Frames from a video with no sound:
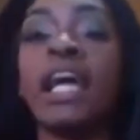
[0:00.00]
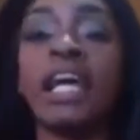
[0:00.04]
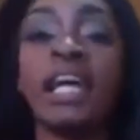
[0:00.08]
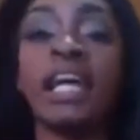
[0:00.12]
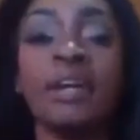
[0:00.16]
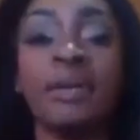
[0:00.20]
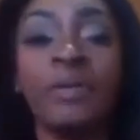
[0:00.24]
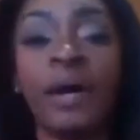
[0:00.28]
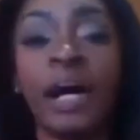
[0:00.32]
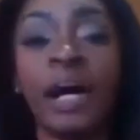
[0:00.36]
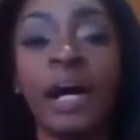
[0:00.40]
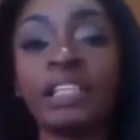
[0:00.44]

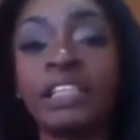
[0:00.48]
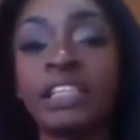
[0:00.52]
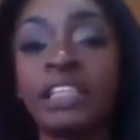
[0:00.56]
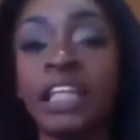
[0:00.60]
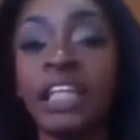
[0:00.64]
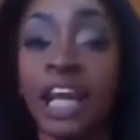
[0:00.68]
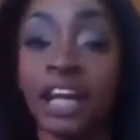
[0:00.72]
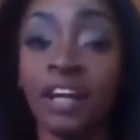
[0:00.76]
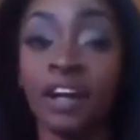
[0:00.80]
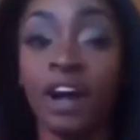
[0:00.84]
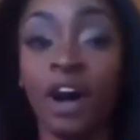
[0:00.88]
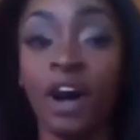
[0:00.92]
Anyways,
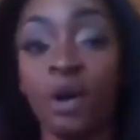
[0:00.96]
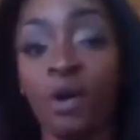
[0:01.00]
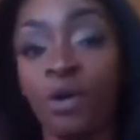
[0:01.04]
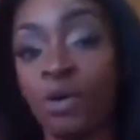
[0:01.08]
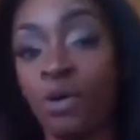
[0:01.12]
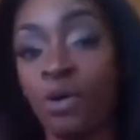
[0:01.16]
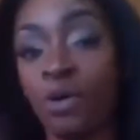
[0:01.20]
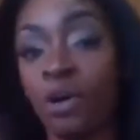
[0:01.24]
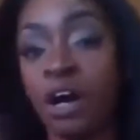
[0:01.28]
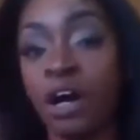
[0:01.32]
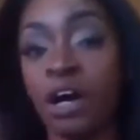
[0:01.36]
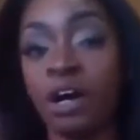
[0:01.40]
the day go
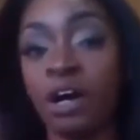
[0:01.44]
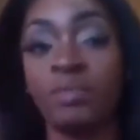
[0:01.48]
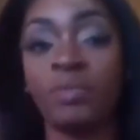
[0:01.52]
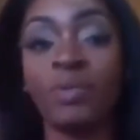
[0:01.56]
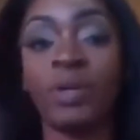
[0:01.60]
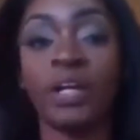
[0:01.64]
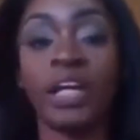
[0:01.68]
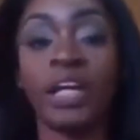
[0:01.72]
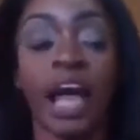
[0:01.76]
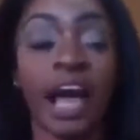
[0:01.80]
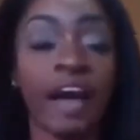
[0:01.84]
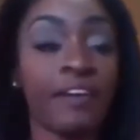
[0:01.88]

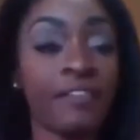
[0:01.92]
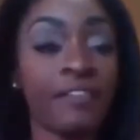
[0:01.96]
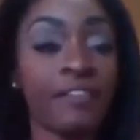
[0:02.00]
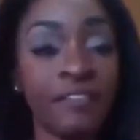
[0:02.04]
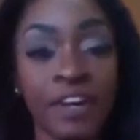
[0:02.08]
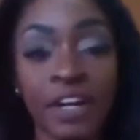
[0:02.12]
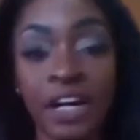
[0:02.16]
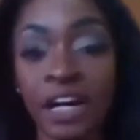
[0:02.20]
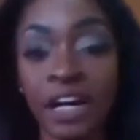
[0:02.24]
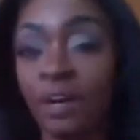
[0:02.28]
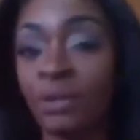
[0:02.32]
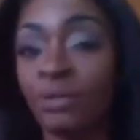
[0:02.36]
on. We
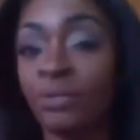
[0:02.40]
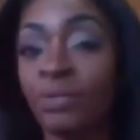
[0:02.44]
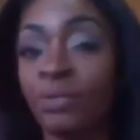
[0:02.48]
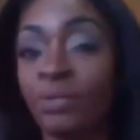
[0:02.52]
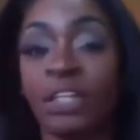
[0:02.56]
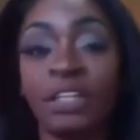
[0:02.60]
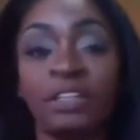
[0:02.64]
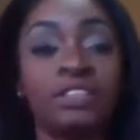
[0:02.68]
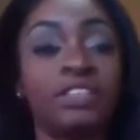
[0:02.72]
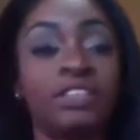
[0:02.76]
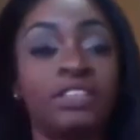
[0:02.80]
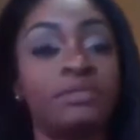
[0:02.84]
have
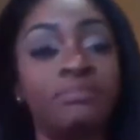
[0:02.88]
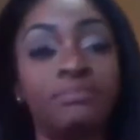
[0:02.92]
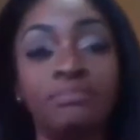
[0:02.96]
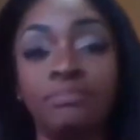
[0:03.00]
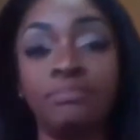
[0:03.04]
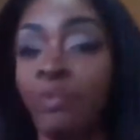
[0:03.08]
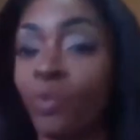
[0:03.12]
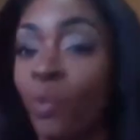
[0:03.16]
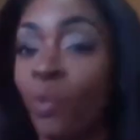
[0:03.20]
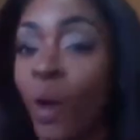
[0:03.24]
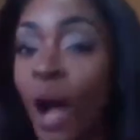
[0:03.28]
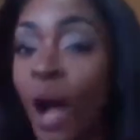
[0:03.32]
fun. We
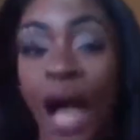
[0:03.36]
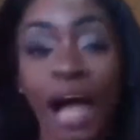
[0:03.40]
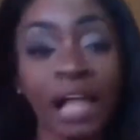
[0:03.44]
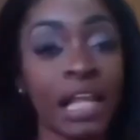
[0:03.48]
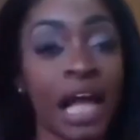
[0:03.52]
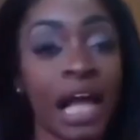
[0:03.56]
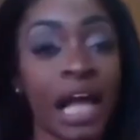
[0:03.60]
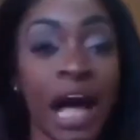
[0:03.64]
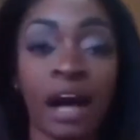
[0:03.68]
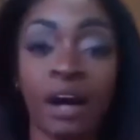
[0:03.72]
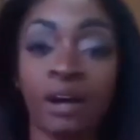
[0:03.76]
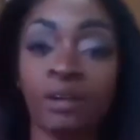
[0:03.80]

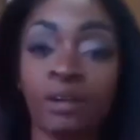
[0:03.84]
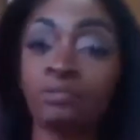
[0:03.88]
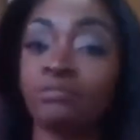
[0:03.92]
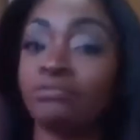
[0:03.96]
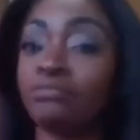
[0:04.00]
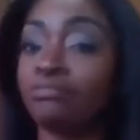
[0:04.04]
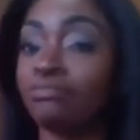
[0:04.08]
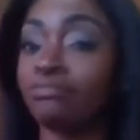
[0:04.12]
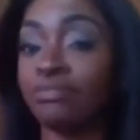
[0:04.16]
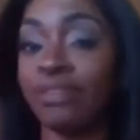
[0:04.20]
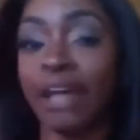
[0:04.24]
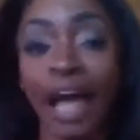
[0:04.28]
wild
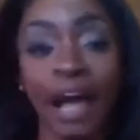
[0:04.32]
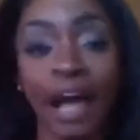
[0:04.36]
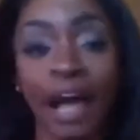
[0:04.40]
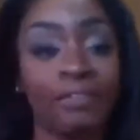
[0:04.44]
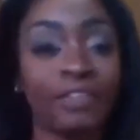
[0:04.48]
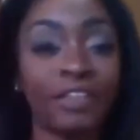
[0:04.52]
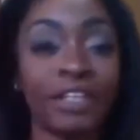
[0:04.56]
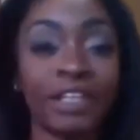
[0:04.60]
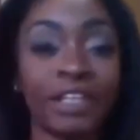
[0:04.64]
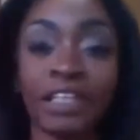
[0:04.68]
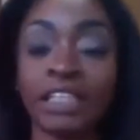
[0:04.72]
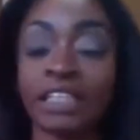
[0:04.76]
out,
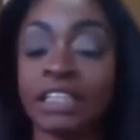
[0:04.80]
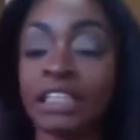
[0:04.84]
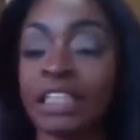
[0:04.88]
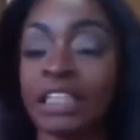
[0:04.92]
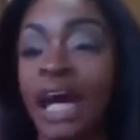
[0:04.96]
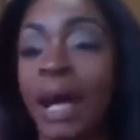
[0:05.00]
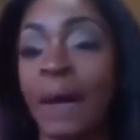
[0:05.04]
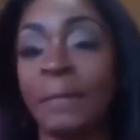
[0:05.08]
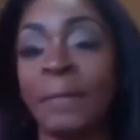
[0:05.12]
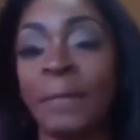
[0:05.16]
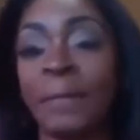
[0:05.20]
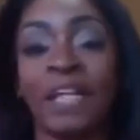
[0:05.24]
having a good
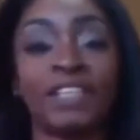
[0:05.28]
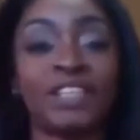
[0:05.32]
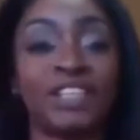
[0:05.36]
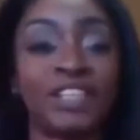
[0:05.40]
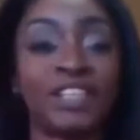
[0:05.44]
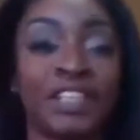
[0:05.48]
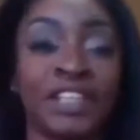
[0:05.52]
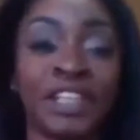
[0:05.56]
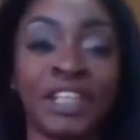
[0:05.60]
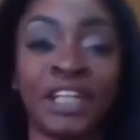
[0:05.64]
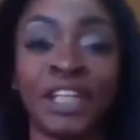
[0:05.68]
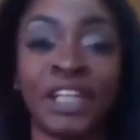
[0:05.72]
time,
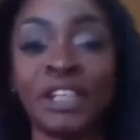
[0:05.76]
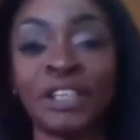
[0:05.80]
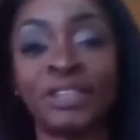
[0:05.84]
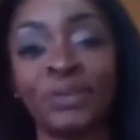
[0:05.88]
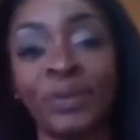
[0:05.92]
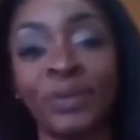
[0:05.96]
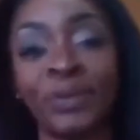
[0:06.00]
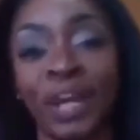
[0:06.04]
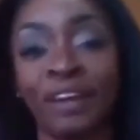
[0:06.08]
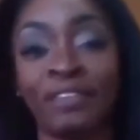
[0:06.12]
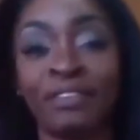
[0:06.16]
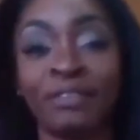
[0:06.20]
being
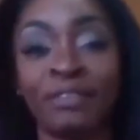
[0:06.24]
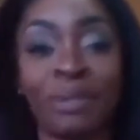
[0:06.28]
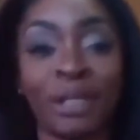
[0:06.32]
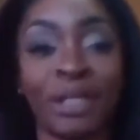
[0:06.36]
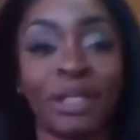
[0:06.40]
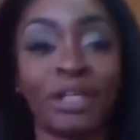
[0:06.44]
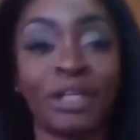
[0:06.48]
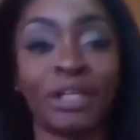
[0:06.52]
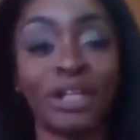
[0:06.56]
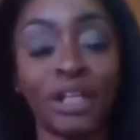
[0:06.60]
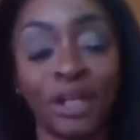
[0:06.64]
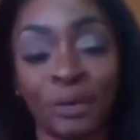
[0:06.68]
cheerleaders, whatever,
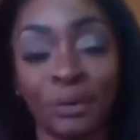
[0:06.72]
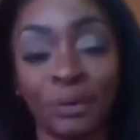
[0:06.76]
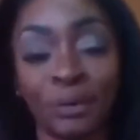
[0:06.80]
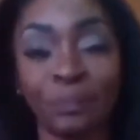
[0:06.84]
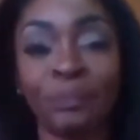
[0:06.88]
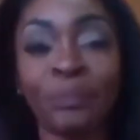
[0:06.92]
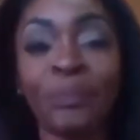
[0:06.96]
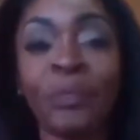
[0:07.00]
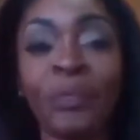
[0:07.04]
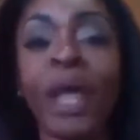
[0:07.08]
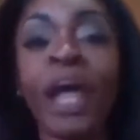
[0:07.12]
being cute.